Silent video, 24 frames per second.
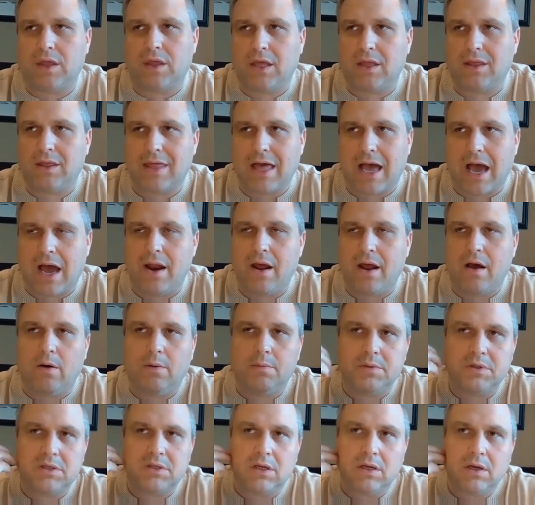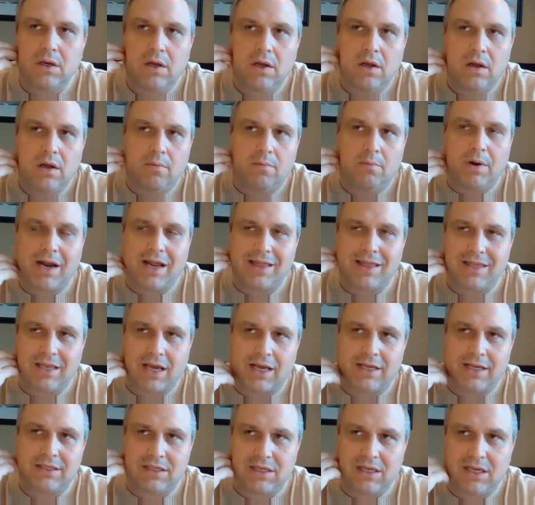that helps. But
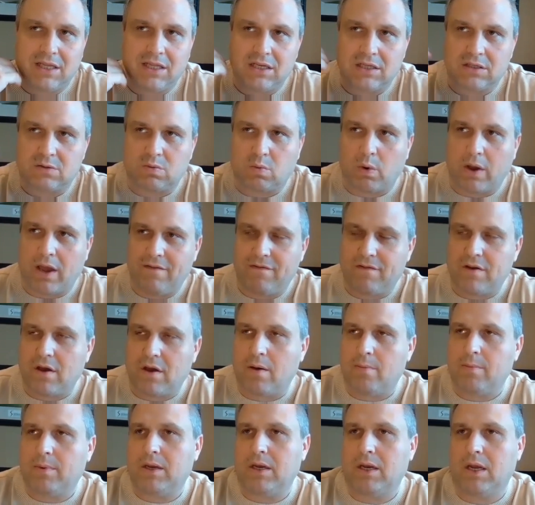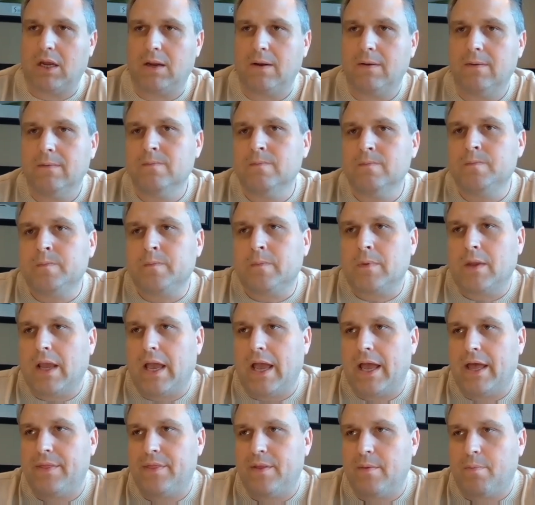I see this wave coming in,
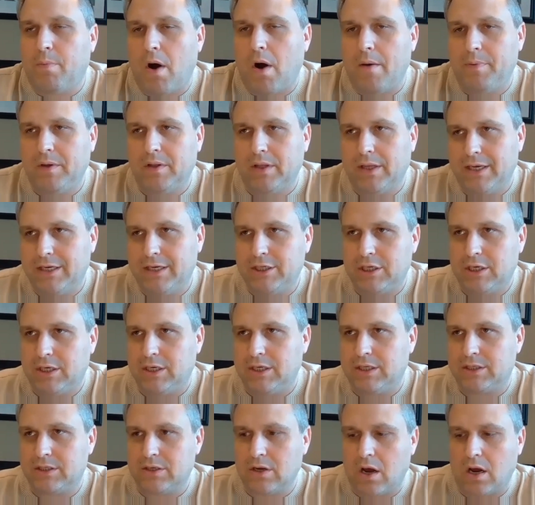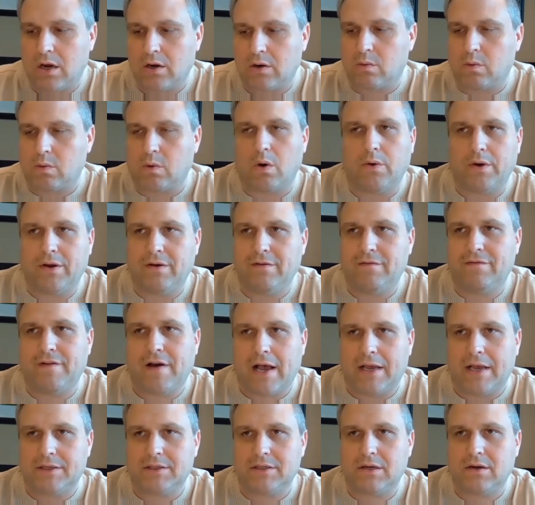and the population is not growing
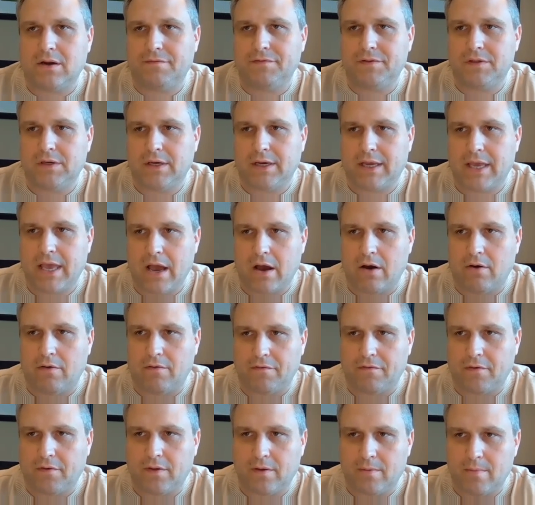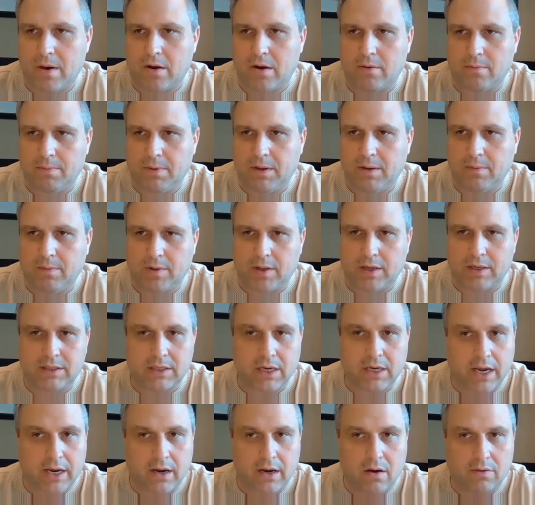fast enough to account for the amount of people that
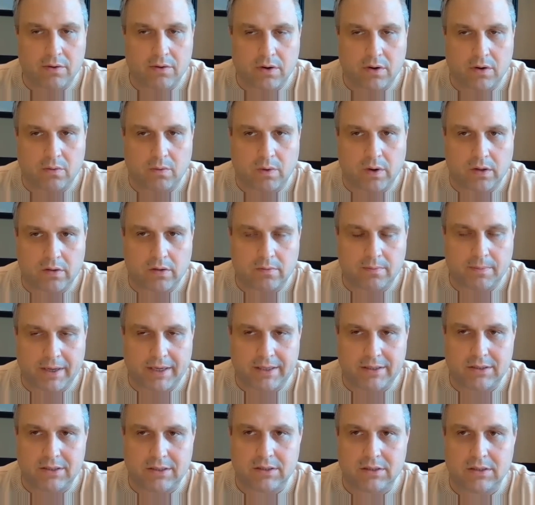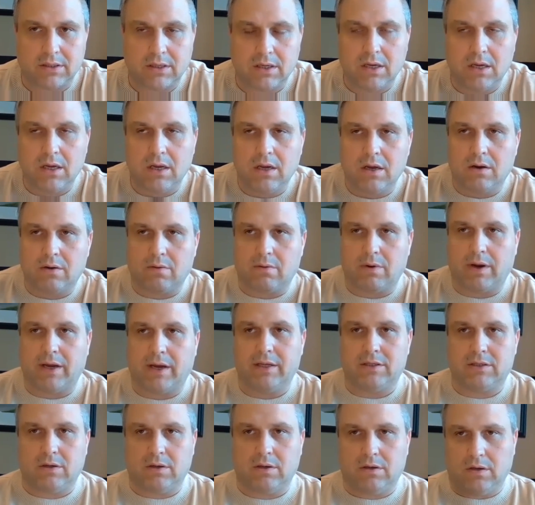dine out on a regular basis,
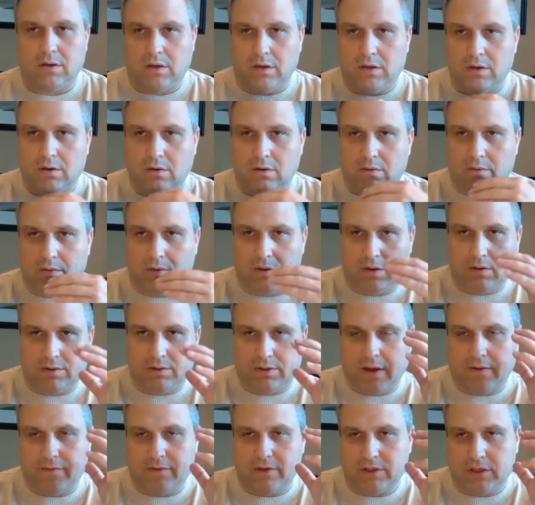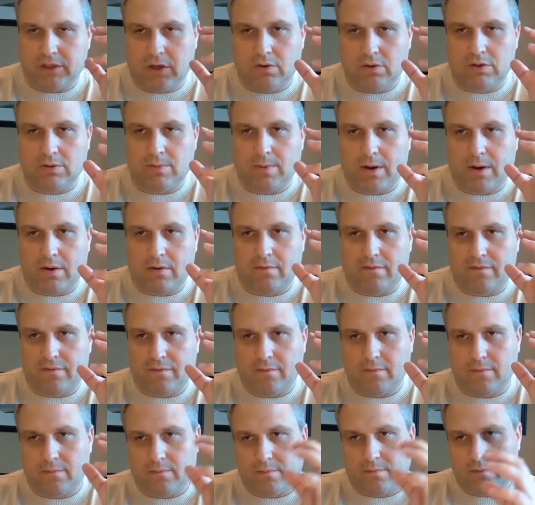right? So you have this huge amount of
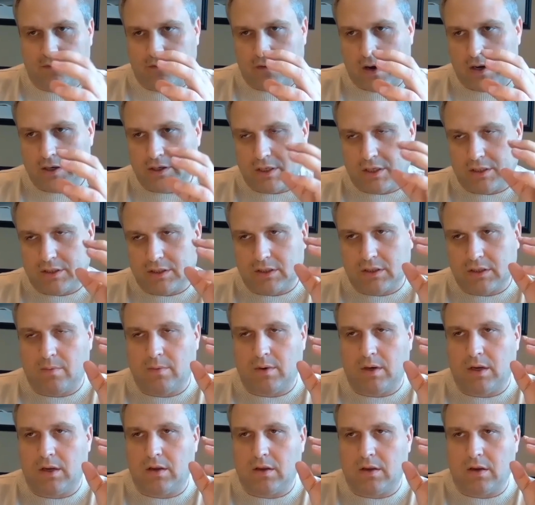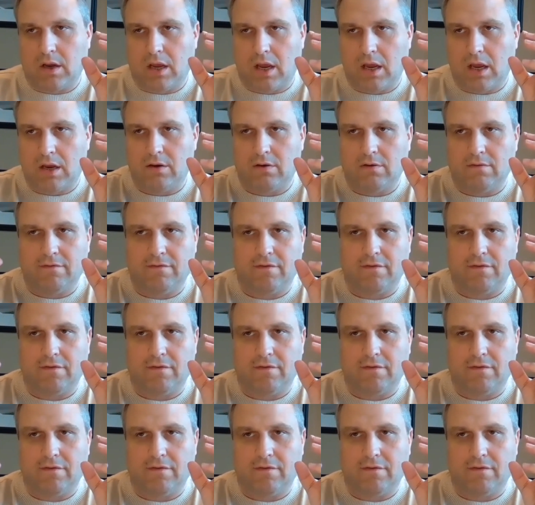franchises coming in, and your